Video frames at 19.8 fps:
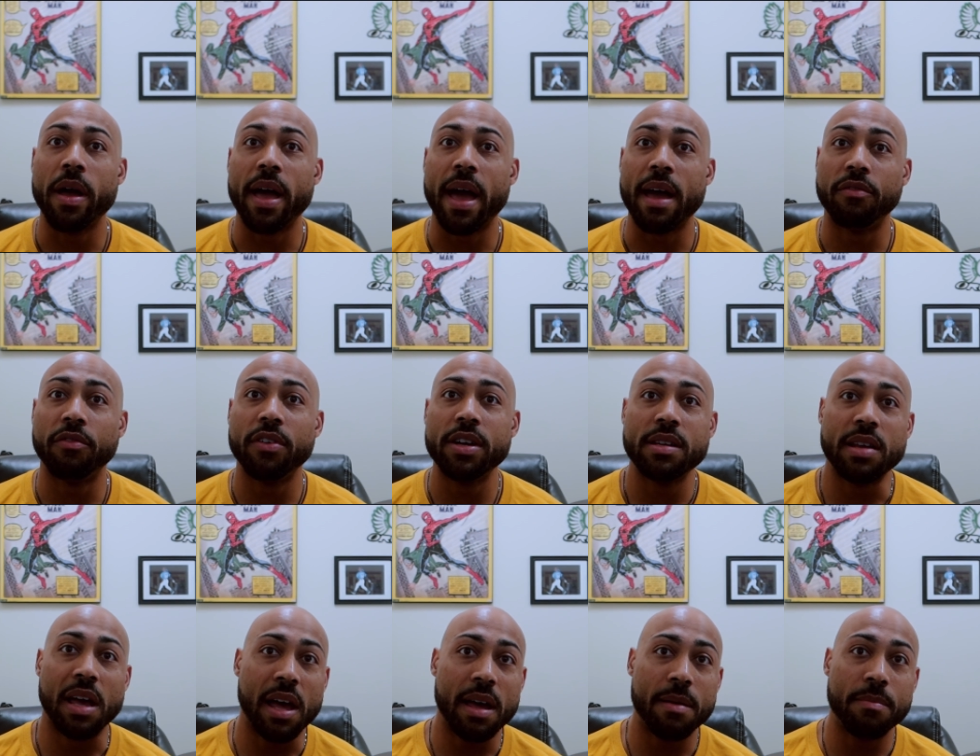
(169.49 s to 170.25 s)
every
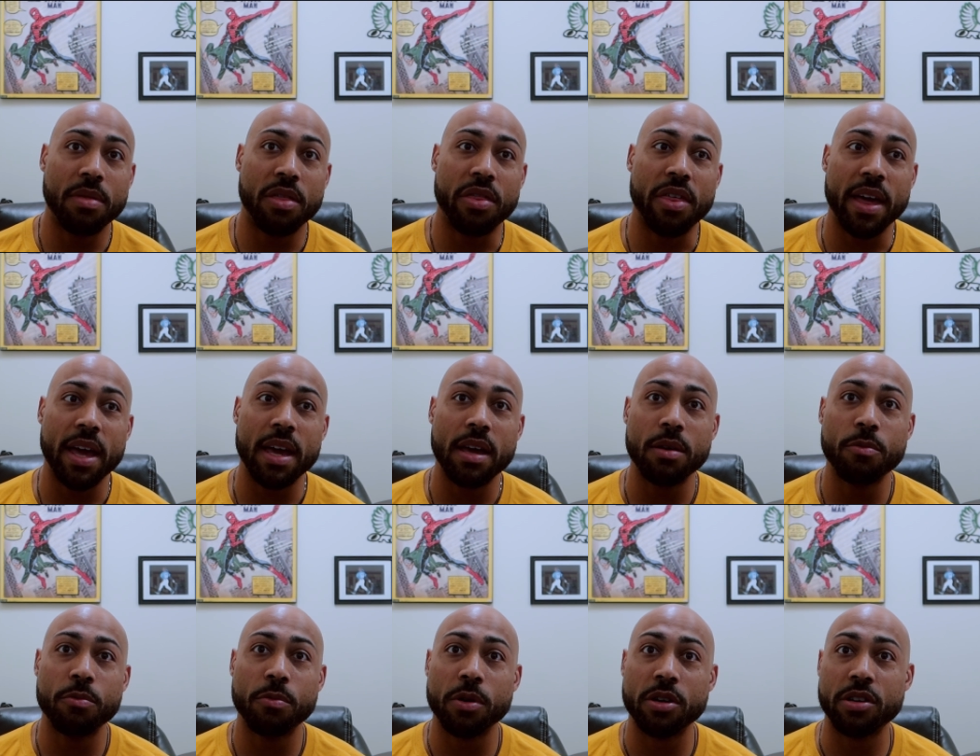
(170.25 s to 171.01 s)
time
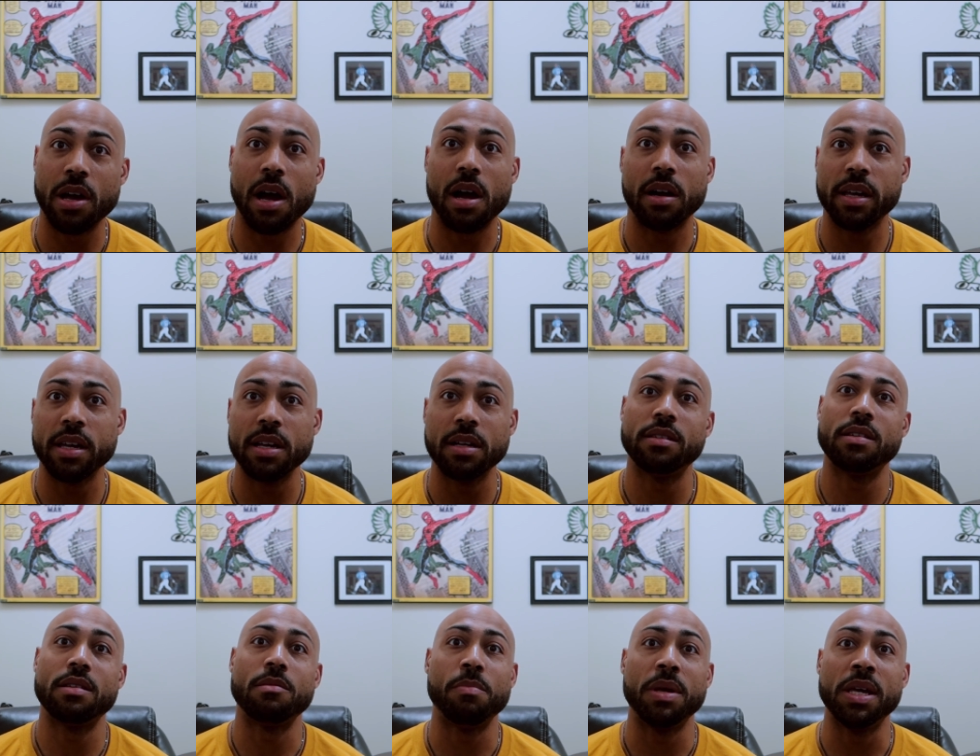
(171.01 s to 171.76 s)
they were
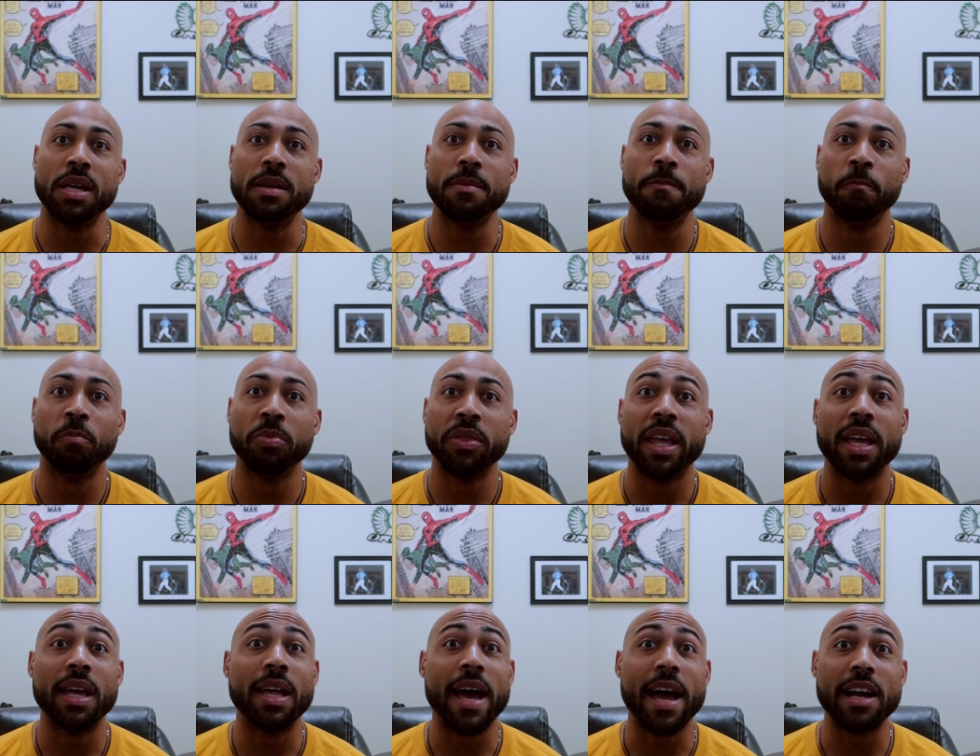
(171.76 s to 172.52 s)
talking to me,
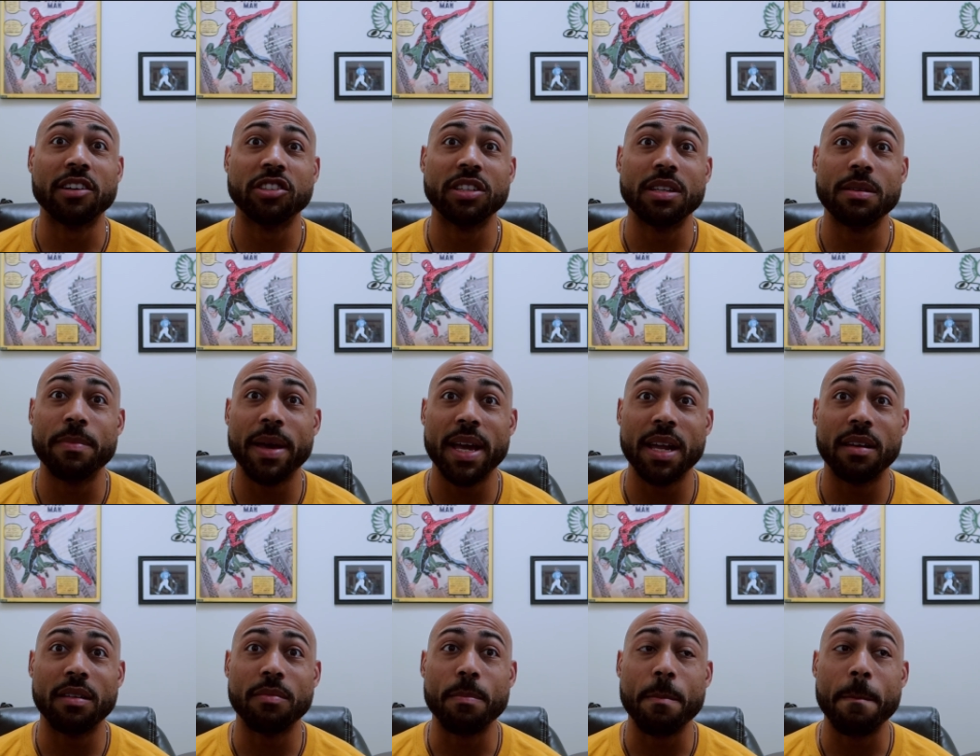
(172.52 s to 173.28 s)
it actually
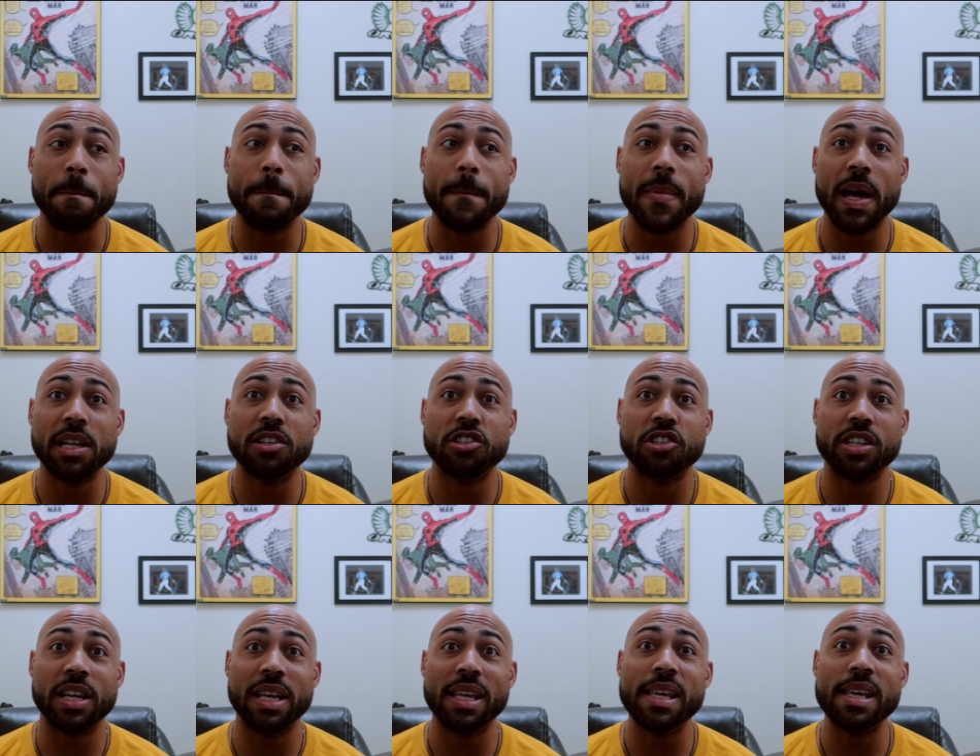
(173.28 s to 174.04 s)
made it
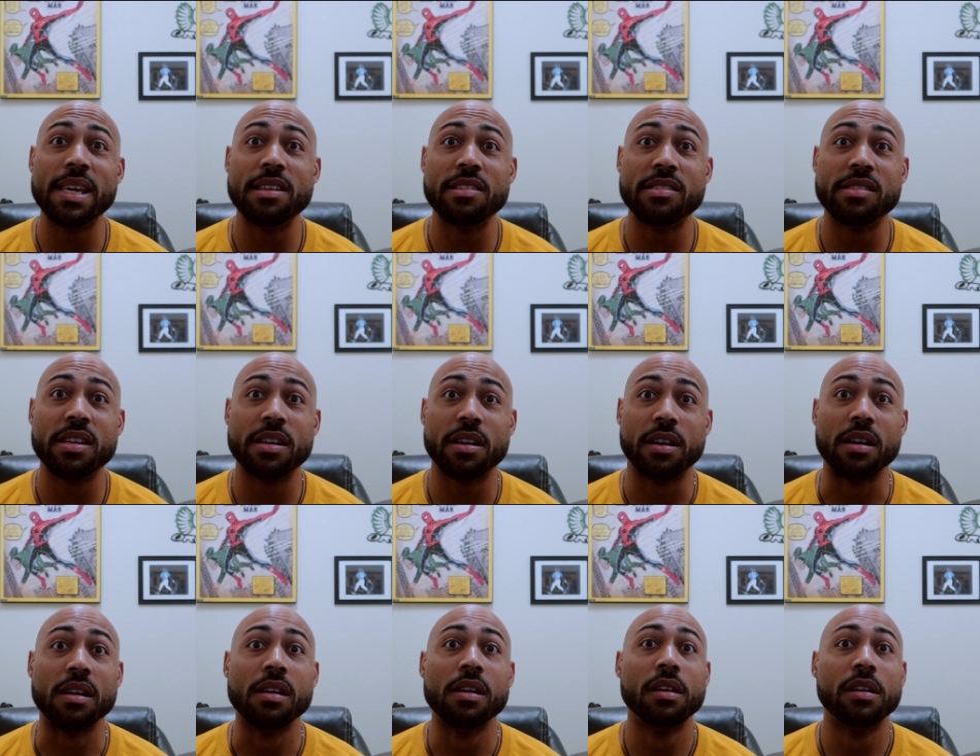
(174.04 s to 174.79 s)
much
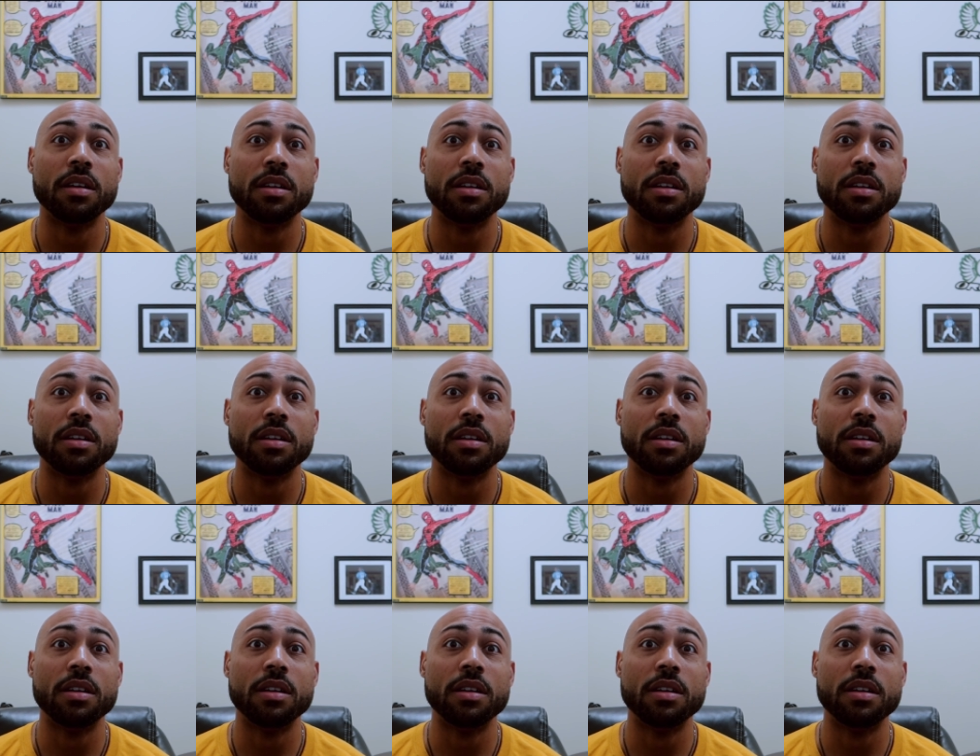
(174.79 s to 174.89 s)
easier